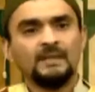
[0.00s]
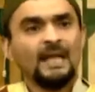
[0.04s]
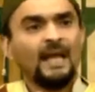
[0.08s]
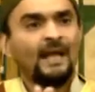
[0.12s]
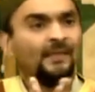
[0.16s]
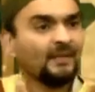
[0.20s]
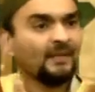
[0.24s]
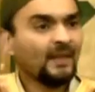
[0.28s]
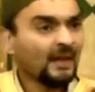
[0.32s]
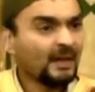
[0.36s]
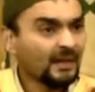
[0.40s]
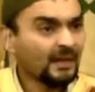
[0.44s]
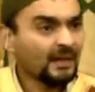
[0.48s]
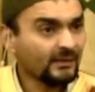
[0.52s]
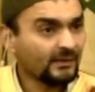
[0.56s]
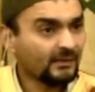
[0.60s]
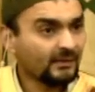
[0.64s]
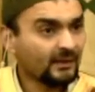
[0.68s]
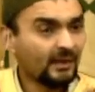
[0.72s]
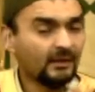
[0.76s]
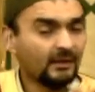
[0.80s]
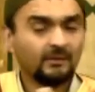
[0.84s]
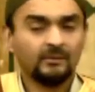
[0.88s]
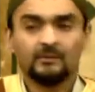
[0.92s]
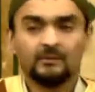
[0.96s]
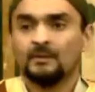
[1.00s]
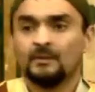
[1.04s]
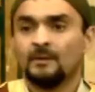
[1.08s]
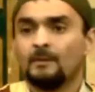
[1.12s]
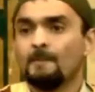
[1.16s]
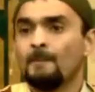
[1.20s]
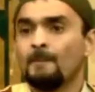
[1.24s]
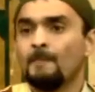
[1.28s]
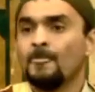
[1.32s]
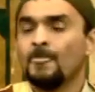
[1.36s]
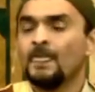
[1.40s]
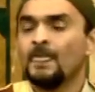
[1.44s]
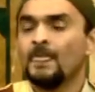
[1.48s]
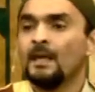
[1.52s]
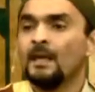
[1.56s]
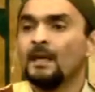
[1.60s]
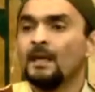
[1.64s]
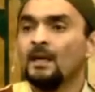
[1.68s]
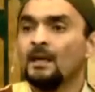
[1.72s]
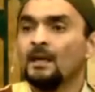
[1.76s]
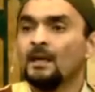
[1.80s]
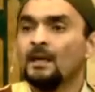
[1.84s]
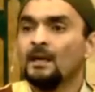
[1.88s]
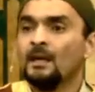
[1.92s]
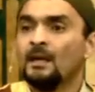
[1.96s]
And then he says,
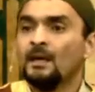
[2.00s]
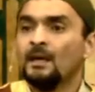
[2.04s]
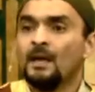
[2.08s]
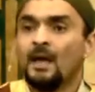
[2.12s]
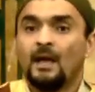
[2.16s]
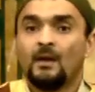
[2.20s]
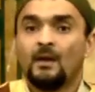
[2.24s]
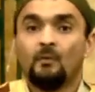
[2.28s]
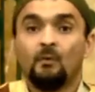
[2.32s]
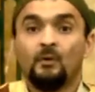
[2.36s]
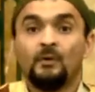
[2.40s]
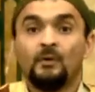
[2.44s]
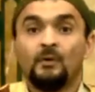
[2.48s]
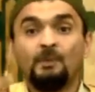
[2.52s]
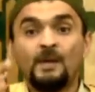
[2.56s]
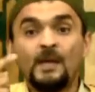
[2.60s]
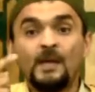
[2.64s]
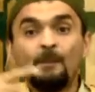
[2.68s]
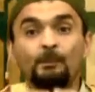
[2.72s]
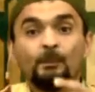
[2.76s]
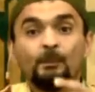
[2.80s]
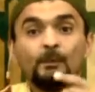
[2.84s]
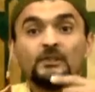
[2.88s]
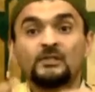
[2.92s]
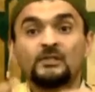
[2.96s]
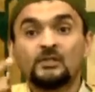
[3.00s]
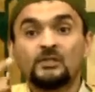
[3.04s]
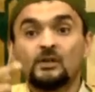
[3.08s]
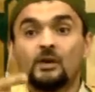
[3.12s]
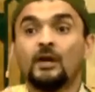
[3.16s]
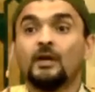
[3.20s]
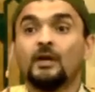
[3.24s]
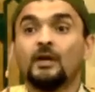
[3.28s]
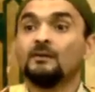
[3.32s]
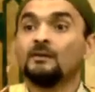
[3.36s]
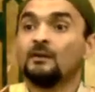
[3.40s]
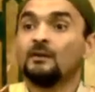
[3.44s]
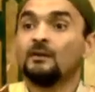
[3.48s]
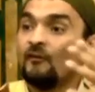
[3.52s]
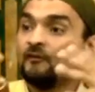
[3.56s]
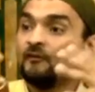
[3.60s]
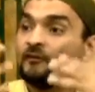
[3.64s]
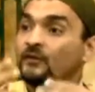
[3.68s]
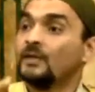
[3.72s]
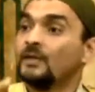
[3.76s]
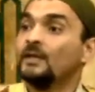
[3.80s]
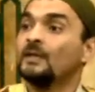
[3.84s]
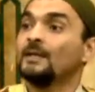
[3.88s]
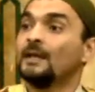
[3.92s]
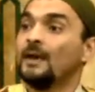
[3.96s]
and when people start
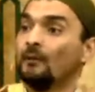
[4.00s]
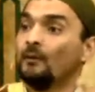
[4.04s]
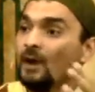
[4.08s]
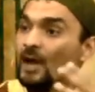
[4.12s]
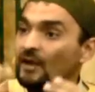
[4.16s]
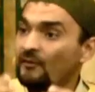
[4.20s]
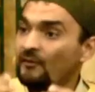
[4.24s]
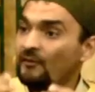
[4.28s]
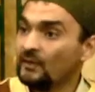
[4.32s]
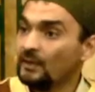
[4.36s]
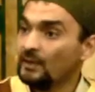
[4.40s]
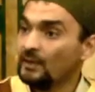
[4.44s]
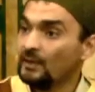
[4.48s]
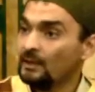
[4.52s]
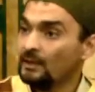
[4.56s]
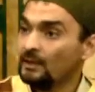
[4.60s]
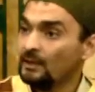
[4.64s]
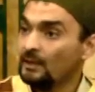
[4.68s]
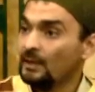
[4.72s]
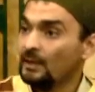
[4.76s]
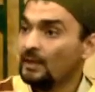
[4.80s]
offering nawafil,